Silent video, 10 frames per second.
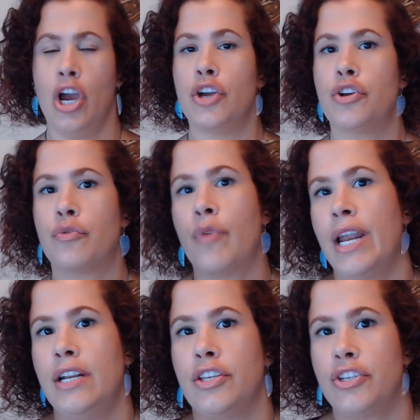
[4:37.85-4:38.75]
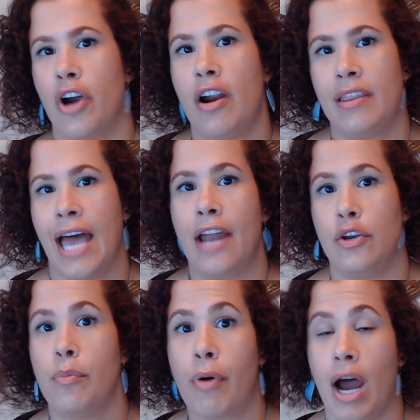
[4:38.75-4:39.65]
you're ready to start that
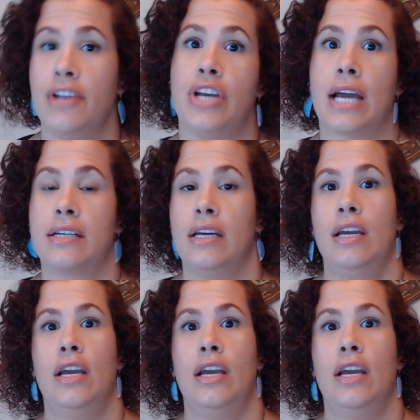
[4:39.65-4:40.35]
new project